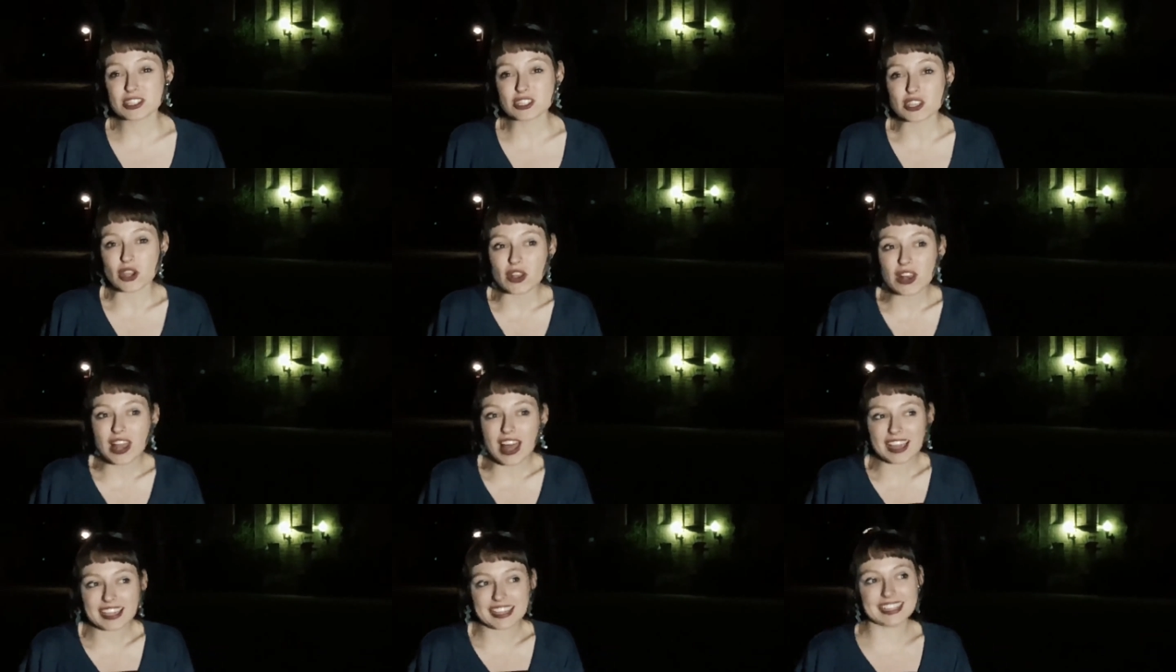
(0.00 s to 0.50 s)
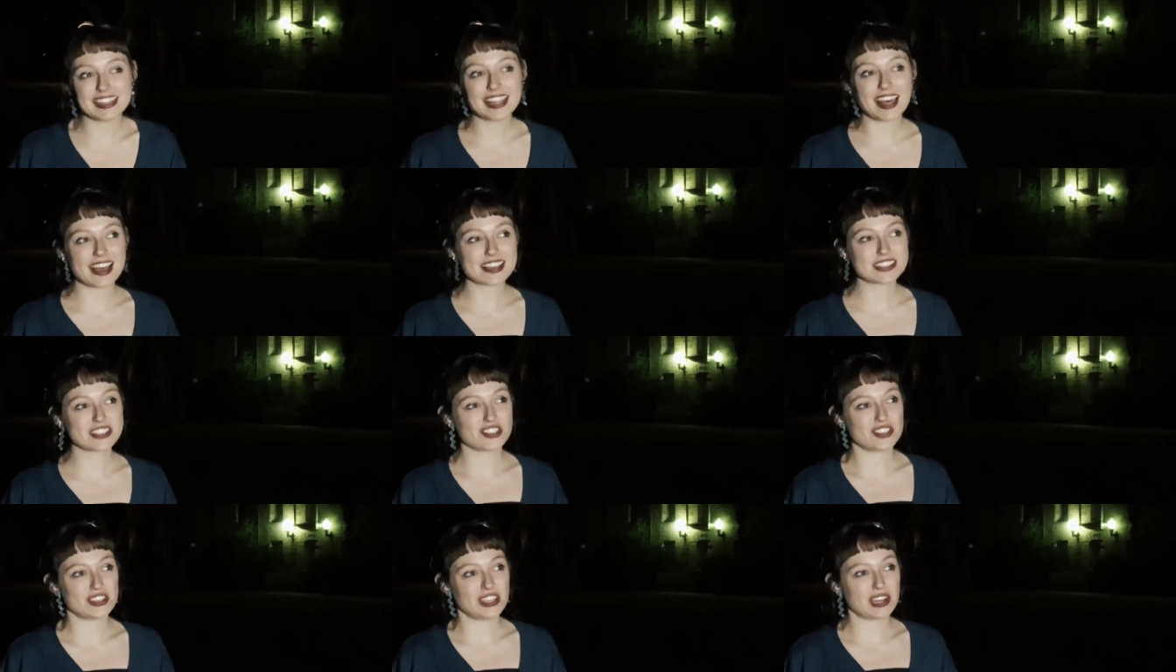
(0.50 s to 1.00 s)
so lucky
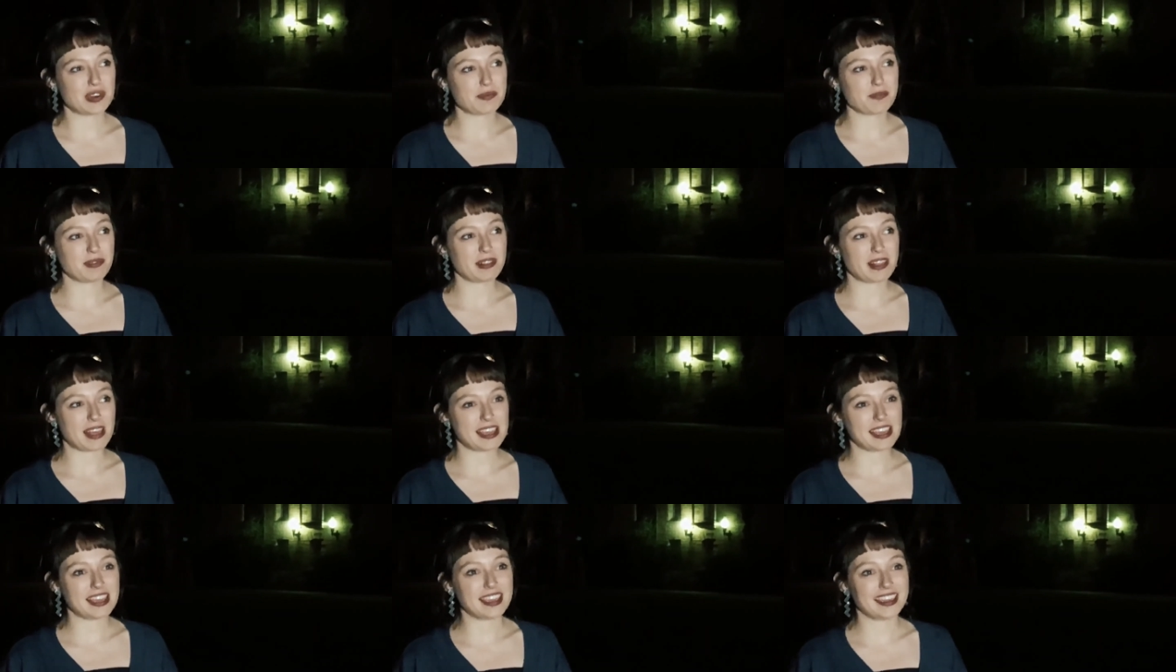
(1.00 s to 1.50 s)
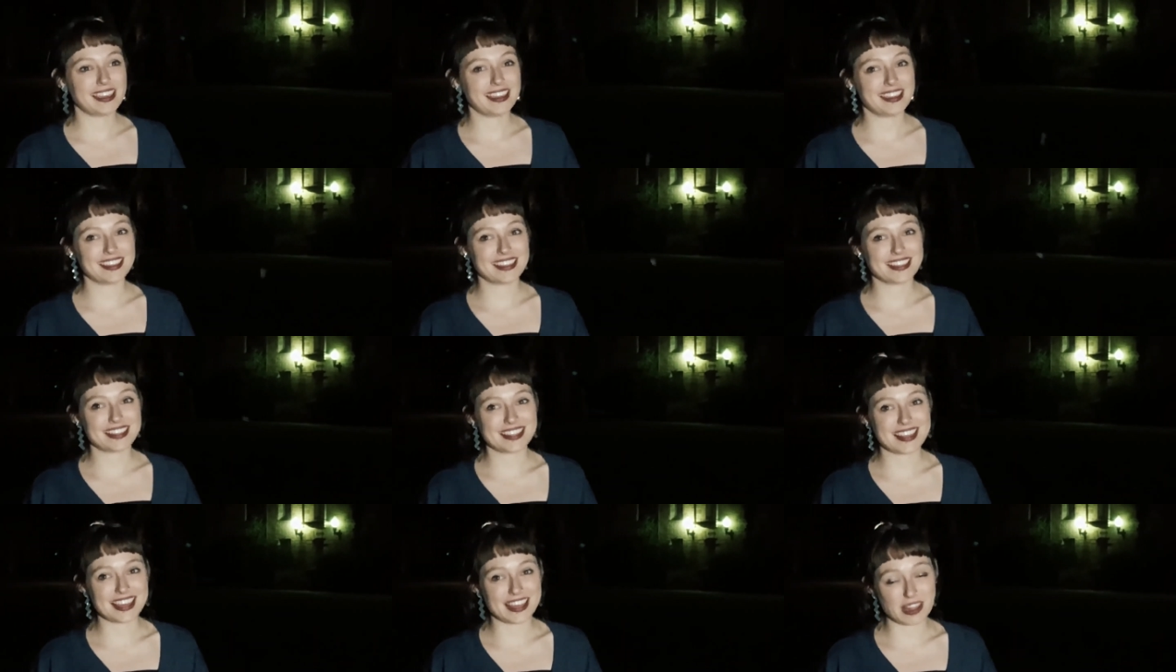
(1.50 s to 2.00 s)
last year to play
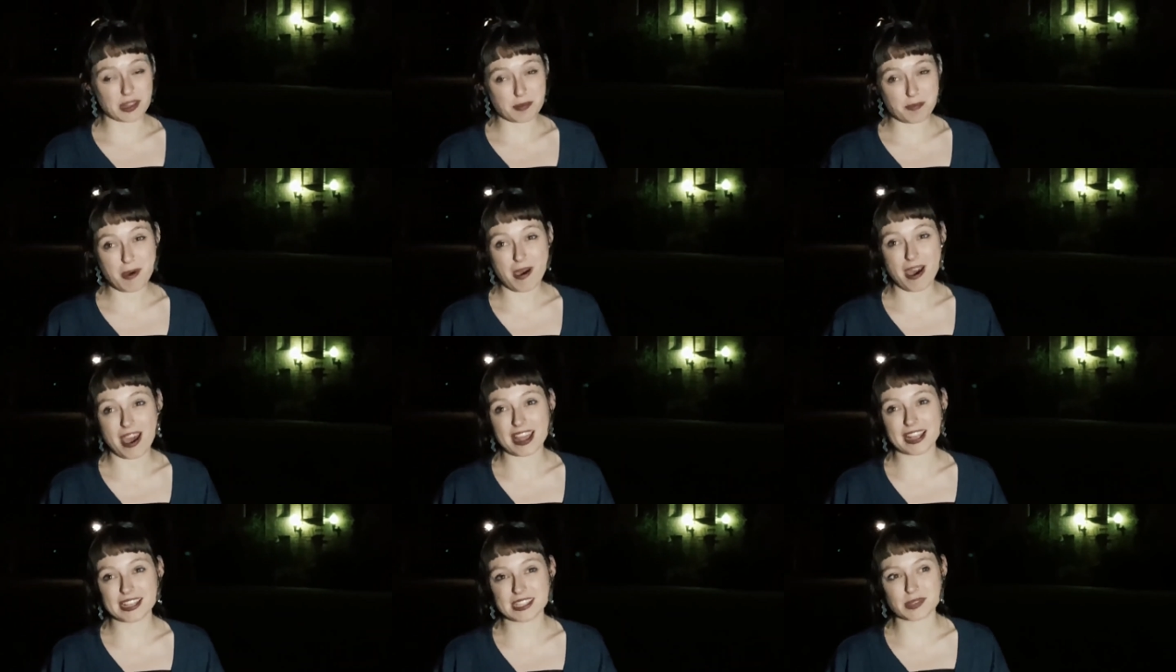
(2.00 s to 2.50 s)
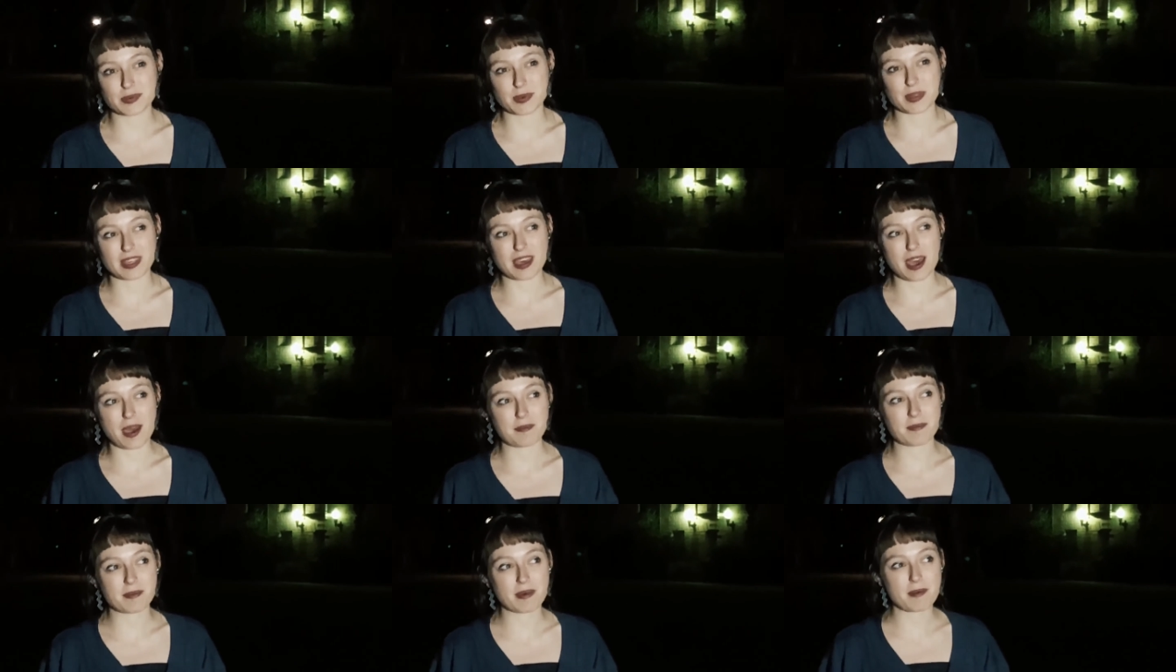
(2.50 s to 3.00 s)
in the Pines with
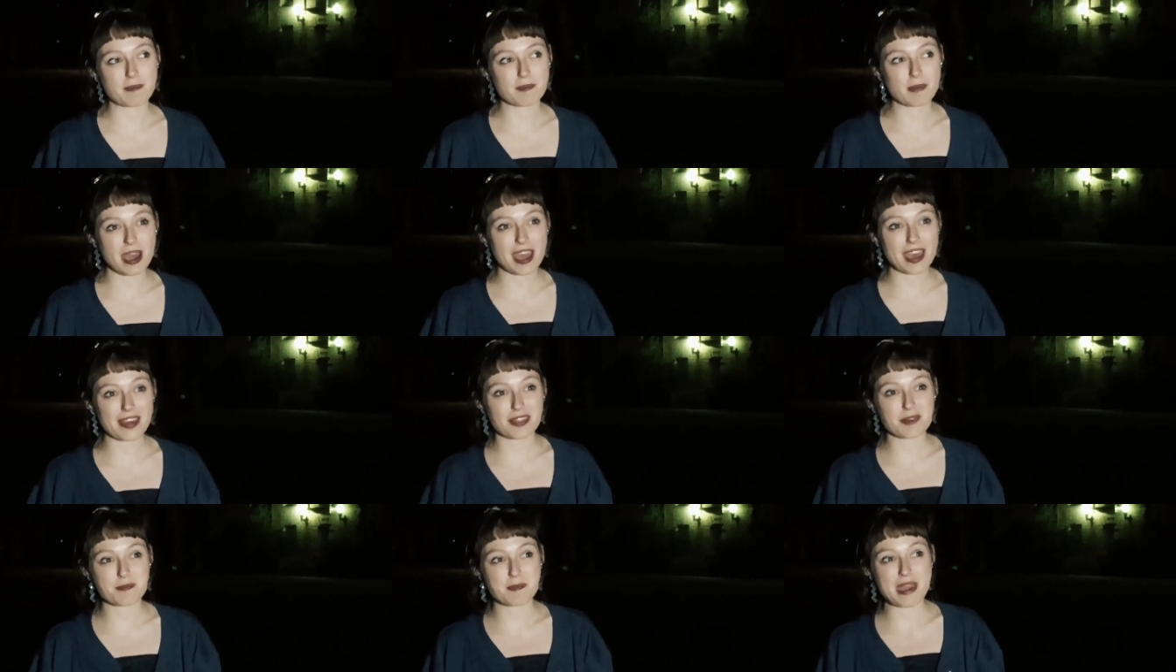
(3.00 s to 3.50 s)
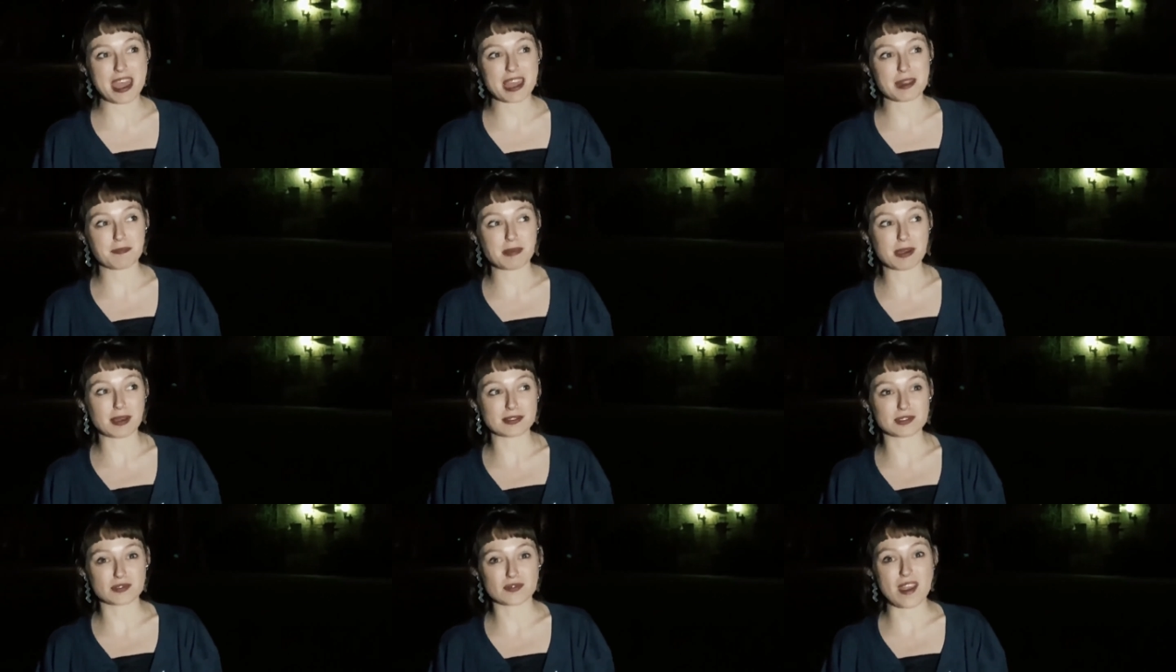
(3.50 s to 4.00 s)
my other
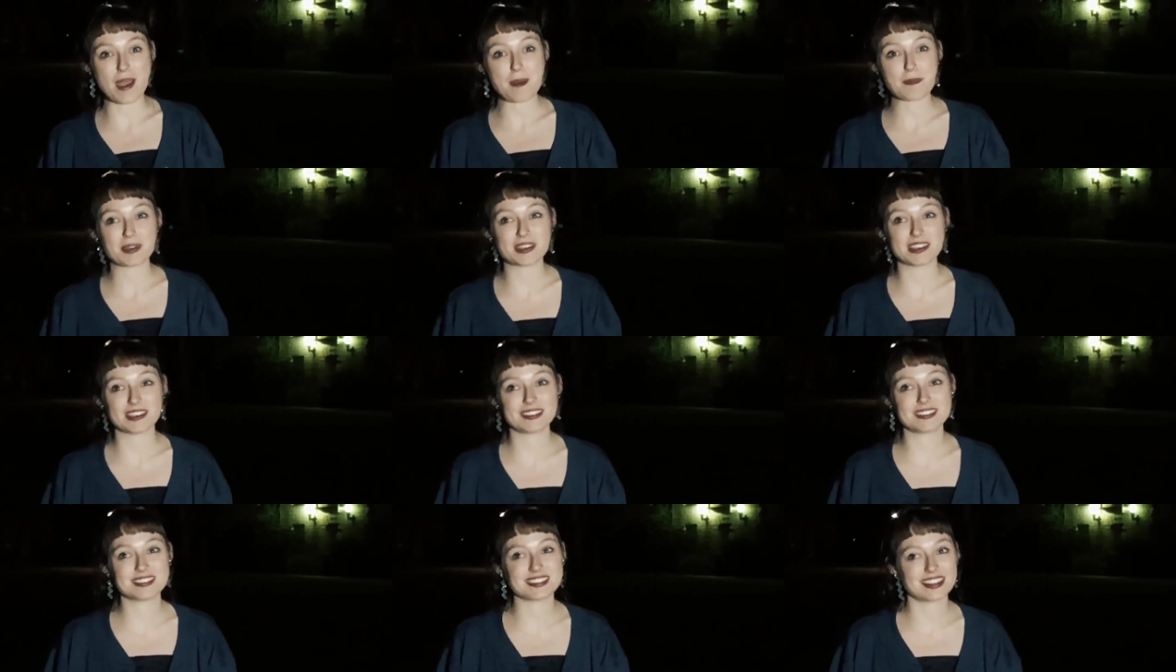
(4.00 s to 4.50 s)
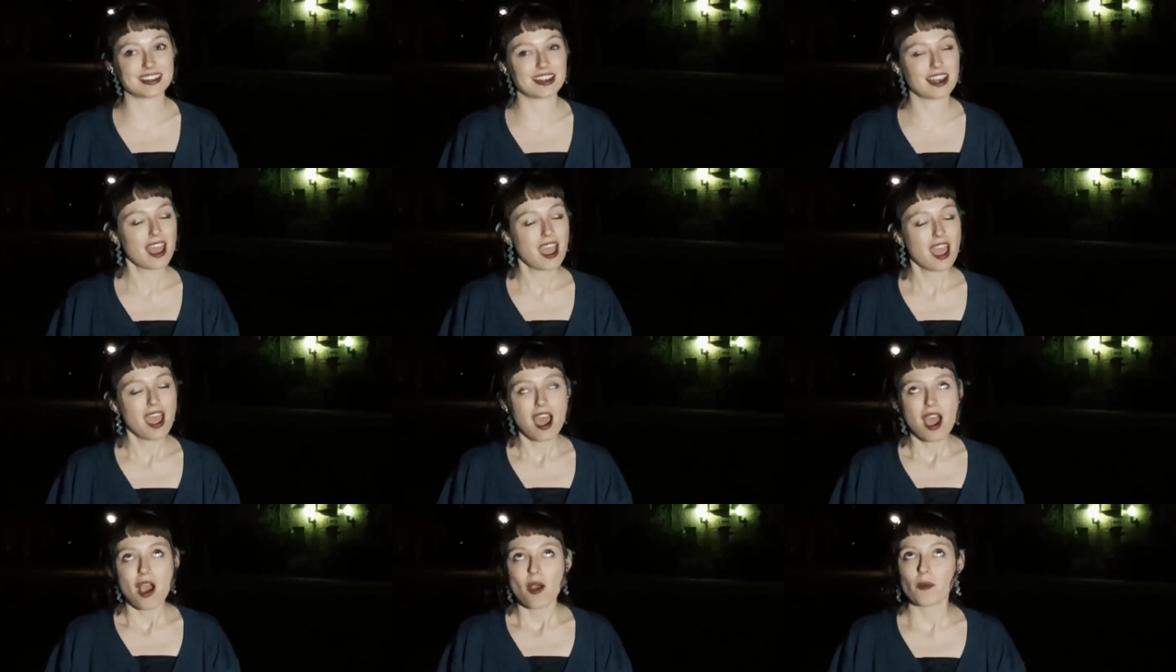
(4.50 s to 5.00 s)
band, Bells Rapids, and
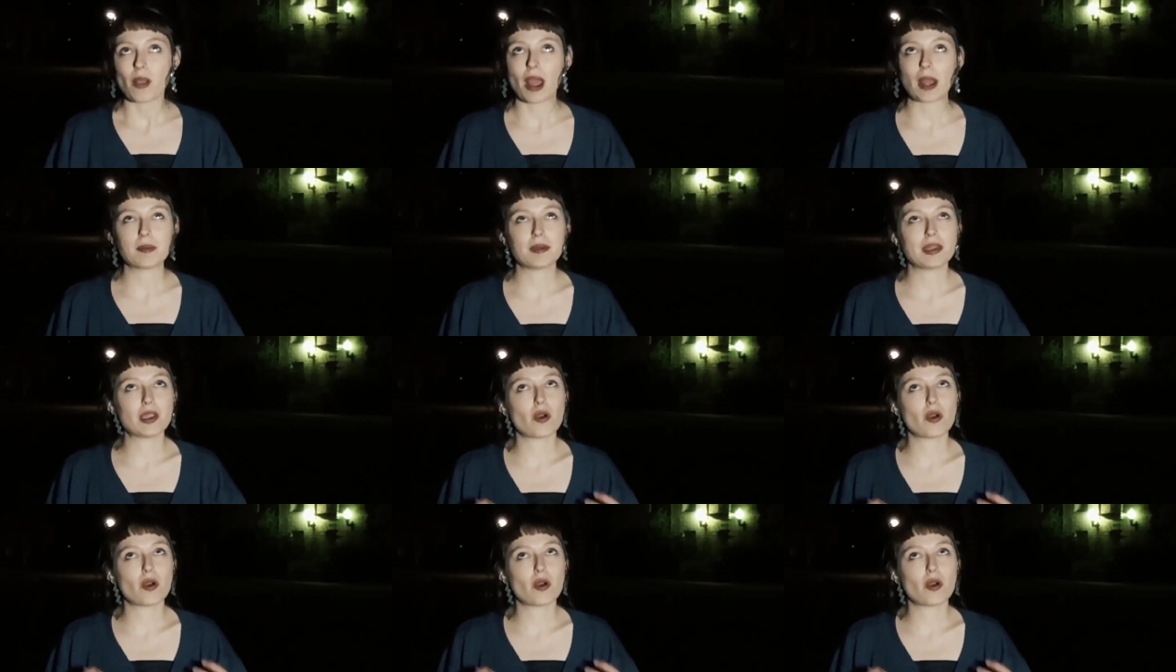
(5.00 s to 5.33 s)
when